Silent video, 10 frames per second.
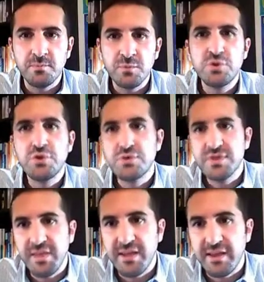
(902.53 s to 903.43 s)
choose
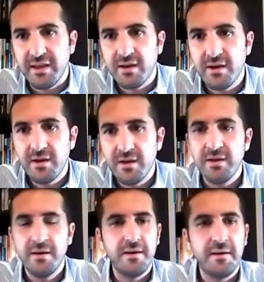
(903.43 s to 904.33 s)
the meaning
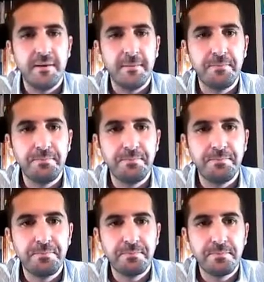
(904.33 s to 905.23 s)

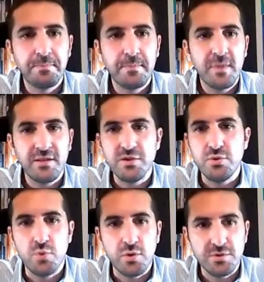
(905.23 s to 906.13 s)
that
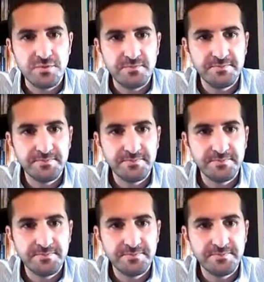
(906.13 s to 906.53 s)
you want.